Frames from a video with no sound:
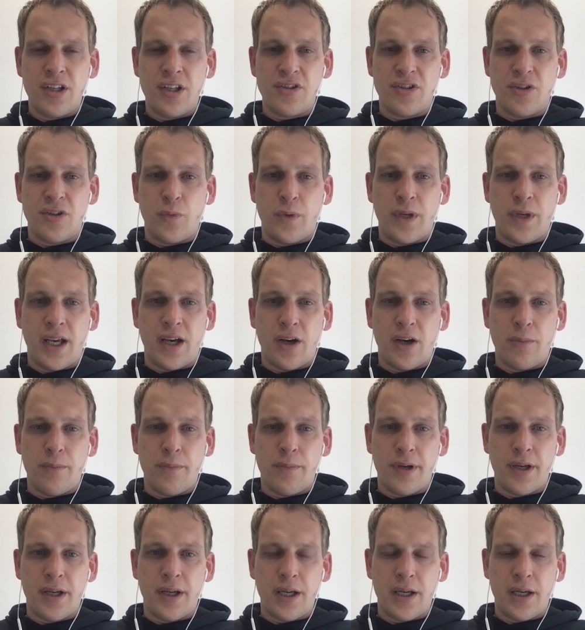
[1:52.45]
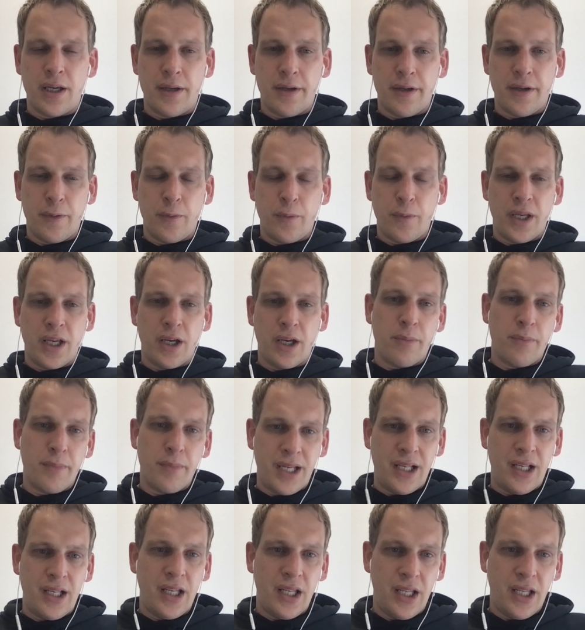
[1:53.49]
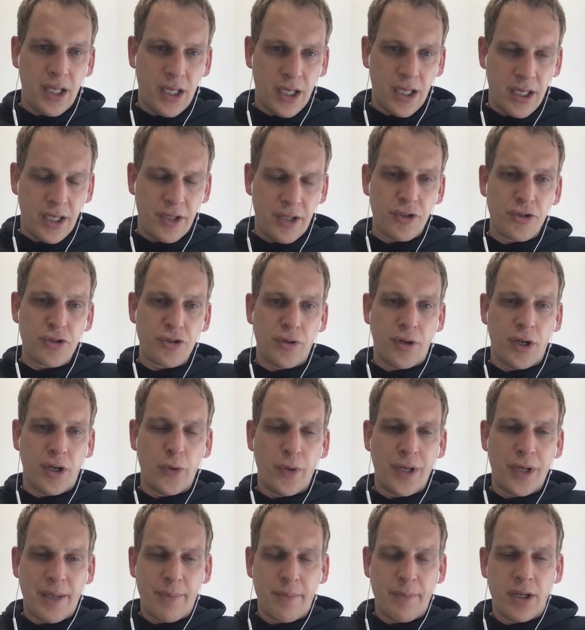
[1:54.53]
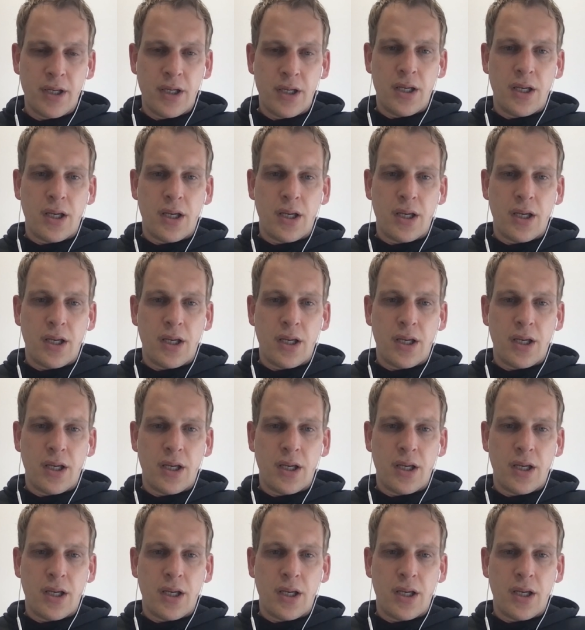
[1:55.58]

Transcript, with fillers: So we help uh, we help mainly uh, industrial O E M